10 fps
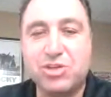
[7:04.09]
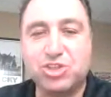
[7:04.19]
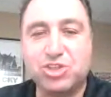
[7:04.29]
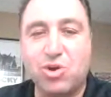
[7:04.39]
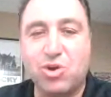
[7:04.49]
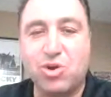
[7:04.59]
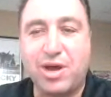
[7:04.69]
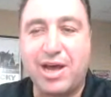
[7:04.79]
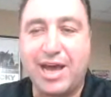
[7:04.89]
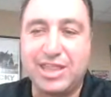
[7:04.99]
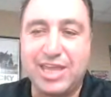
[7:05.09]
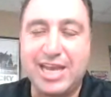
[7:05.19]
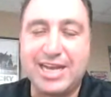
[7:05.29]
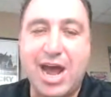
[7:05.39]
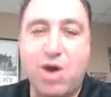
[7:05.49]
So I
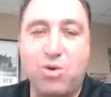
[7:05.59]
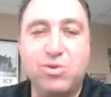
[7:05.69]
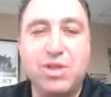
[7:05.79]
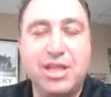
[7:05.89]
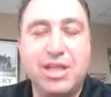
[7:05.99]
think now